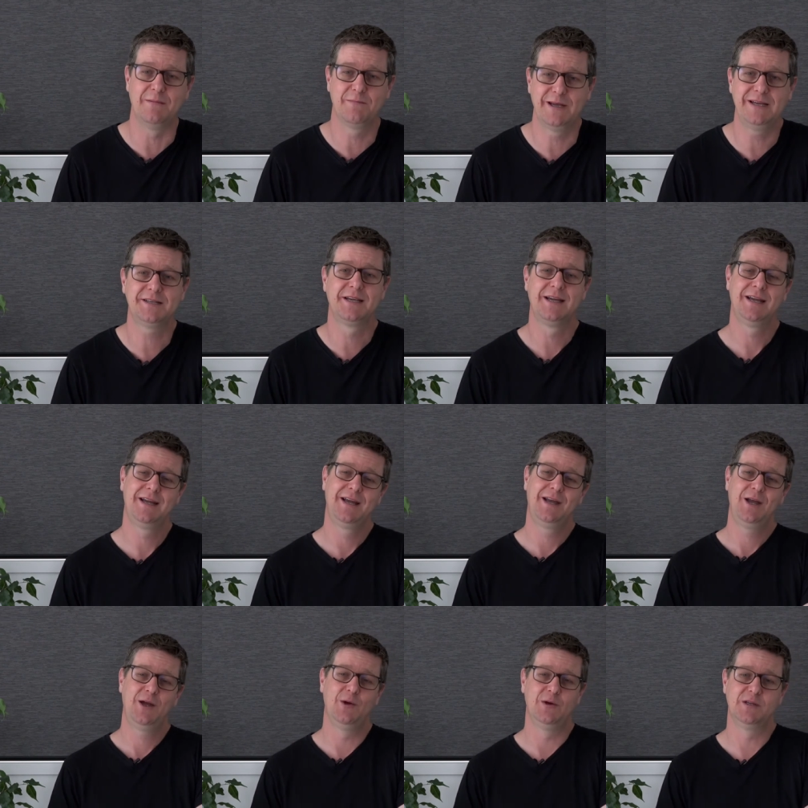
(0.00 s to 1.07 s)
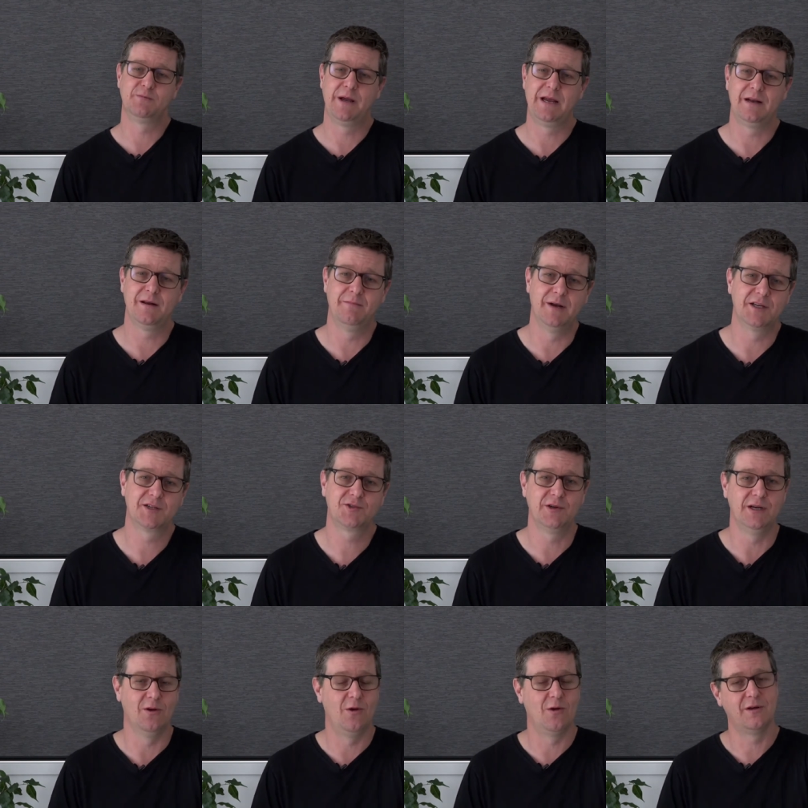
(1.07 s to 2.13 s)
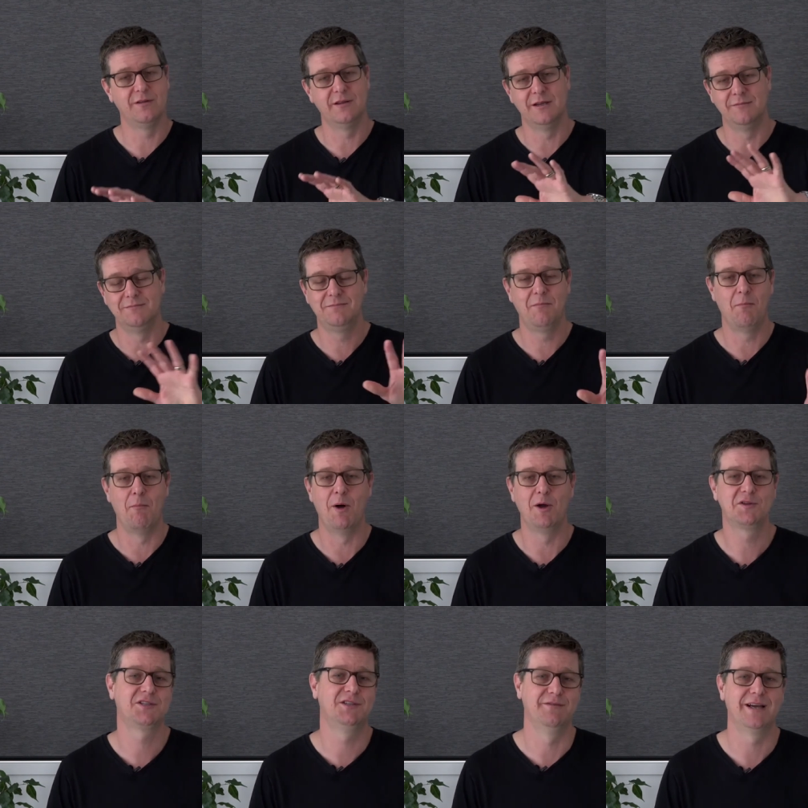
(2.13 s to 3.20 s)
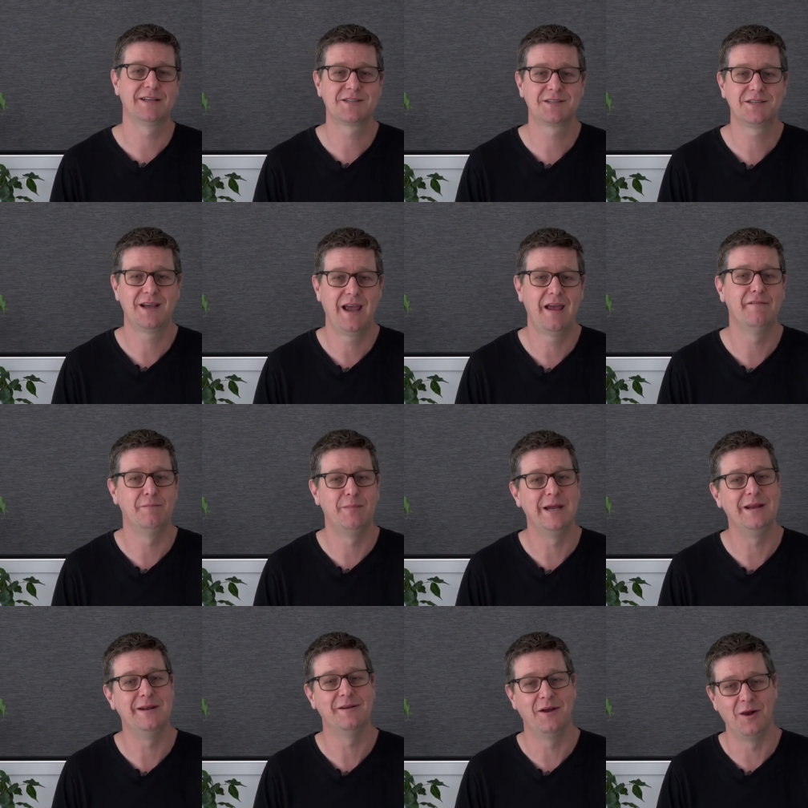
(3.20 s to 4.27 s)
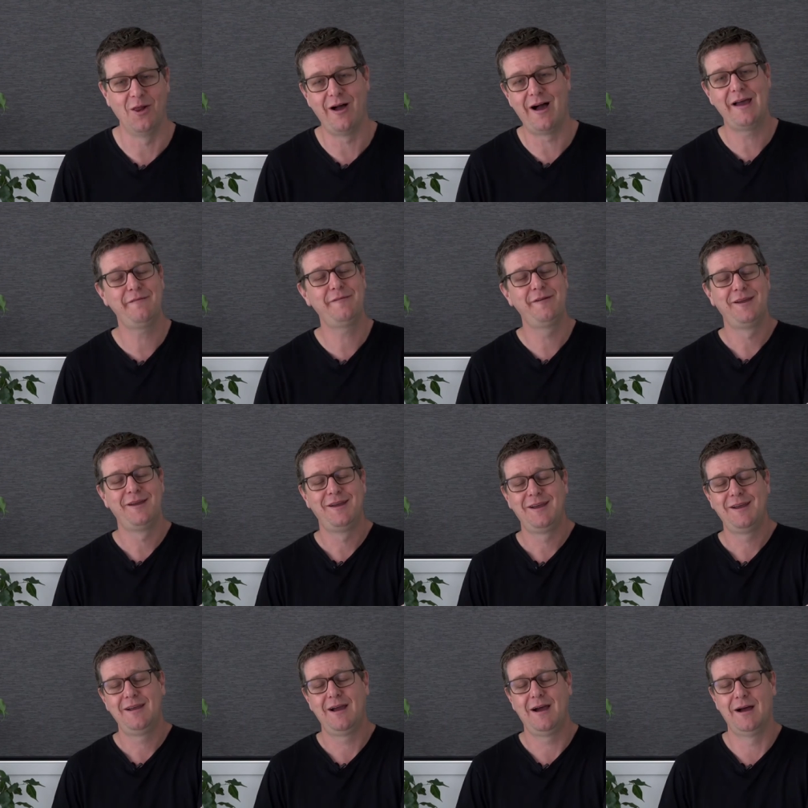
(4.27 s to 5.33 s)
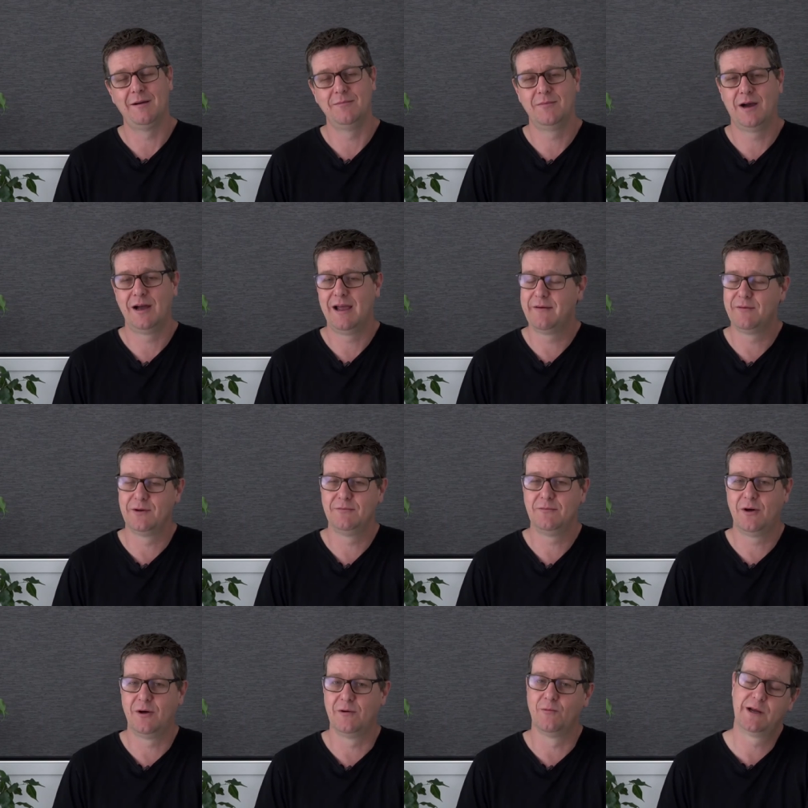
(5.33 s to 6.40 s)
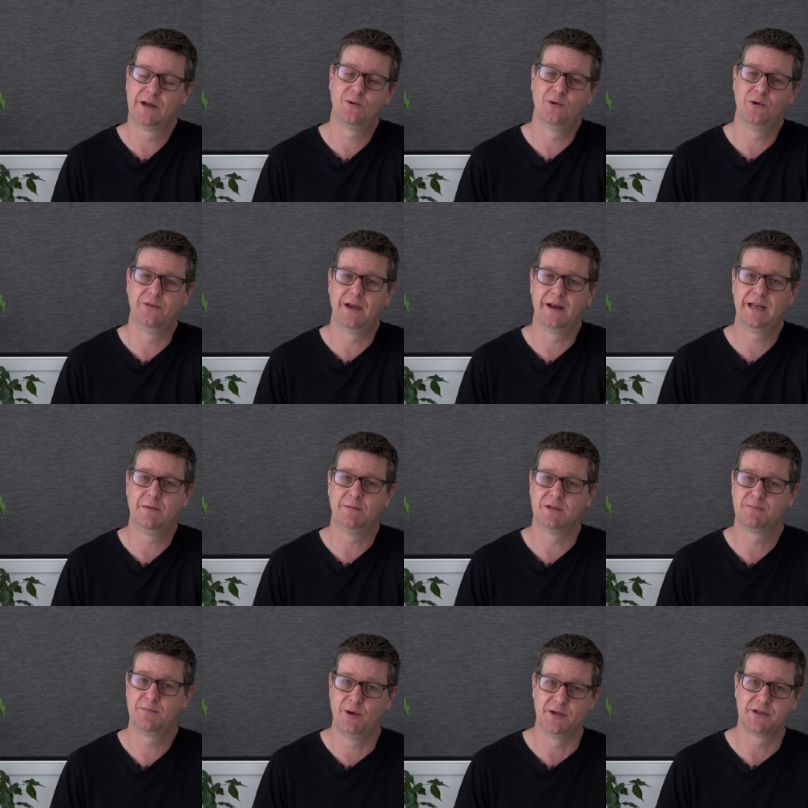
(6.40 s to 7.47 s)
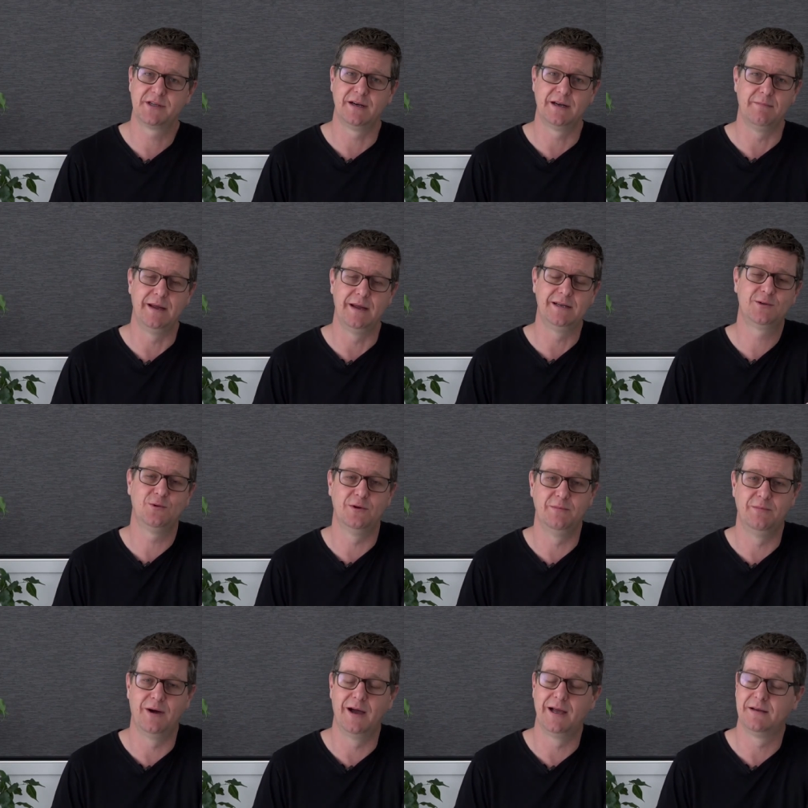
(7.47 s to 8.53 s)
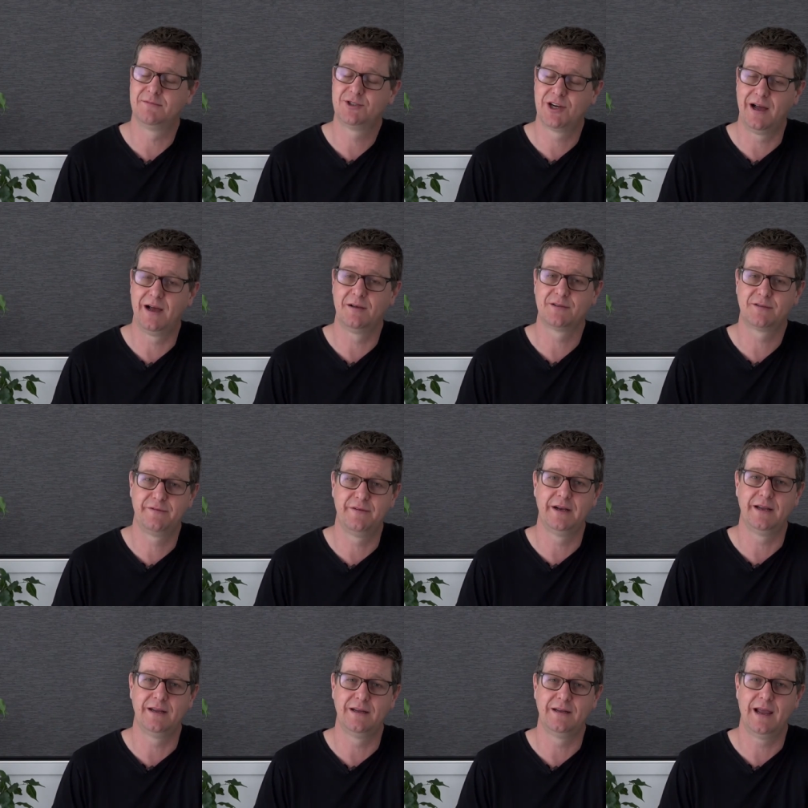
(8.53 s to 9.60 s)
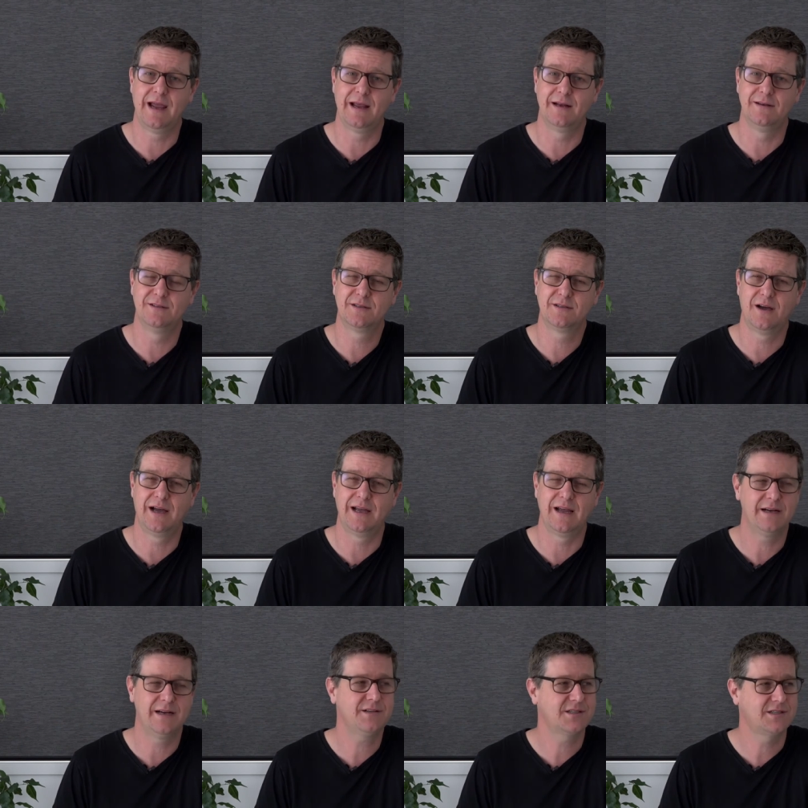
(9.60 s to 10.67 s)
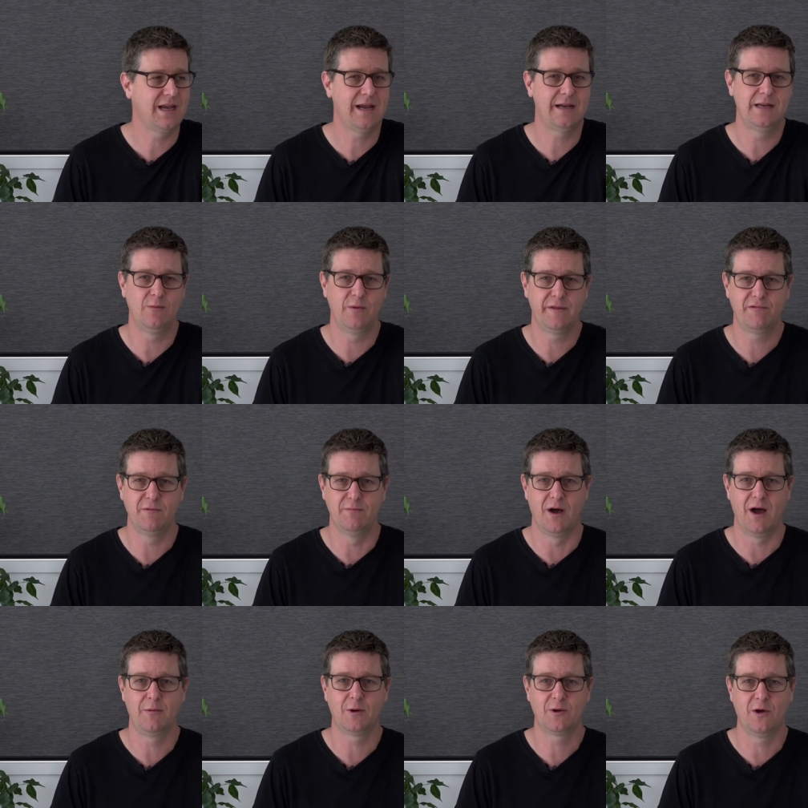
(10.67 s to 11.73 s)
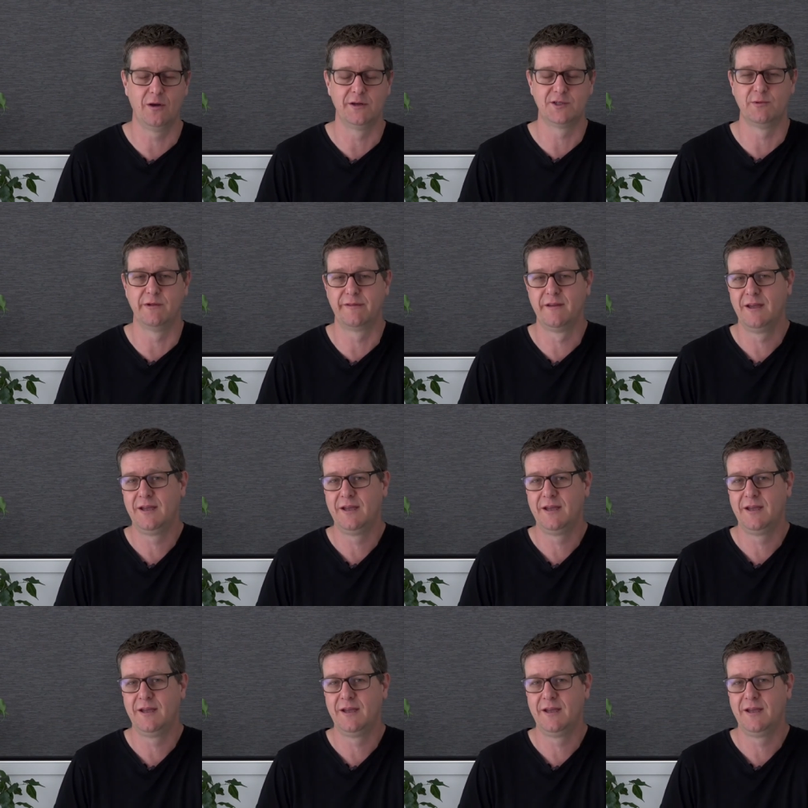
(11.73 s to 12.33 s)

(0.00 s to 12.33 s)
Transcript: Pete, who has been in ministry longer than most of us have been alive. I have it on record that he was personally mentored by Charles Finney, and I understand he went through Bible college with